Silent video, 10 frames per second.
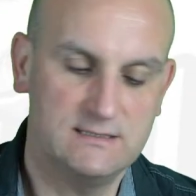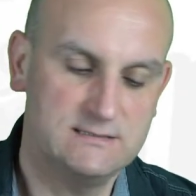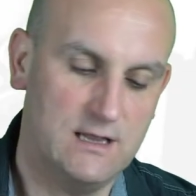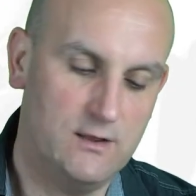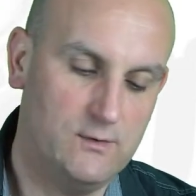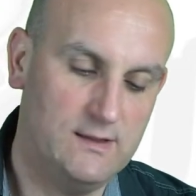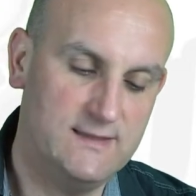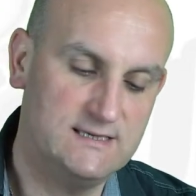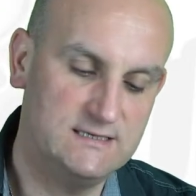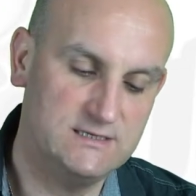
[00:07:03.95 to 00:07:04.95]
So in
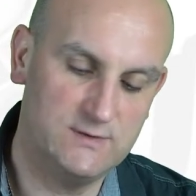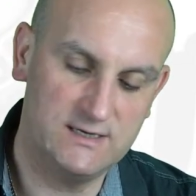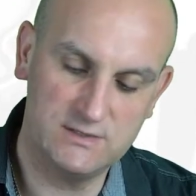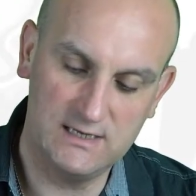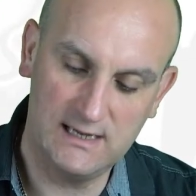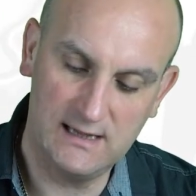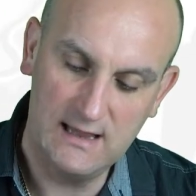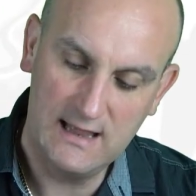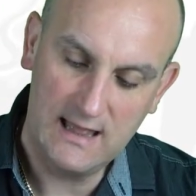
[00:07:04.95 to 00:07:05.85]
this situation here,